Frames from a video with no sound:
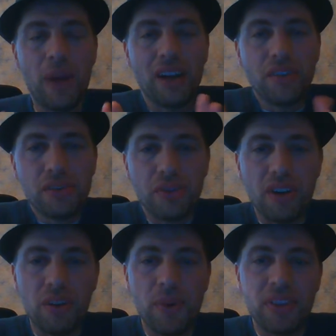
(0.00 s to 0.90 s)
I do
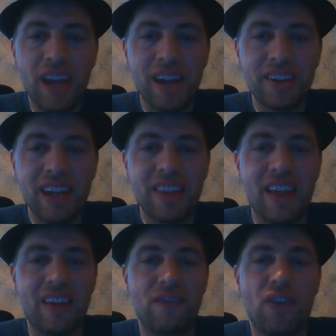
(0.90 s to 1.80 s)
struggle with the idea
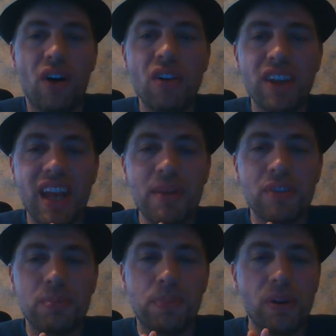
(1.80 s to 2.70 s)
that for all that he
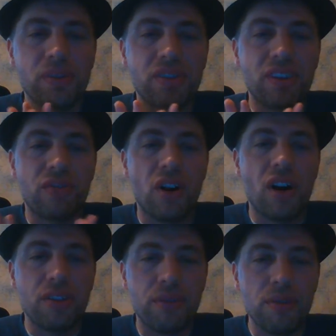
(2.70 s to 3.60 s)
was supposed to have
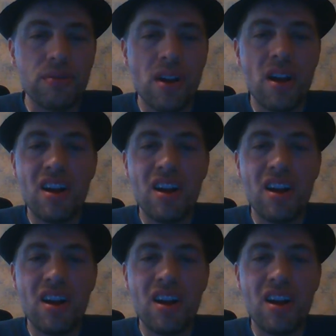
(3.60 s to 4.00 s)
gone through,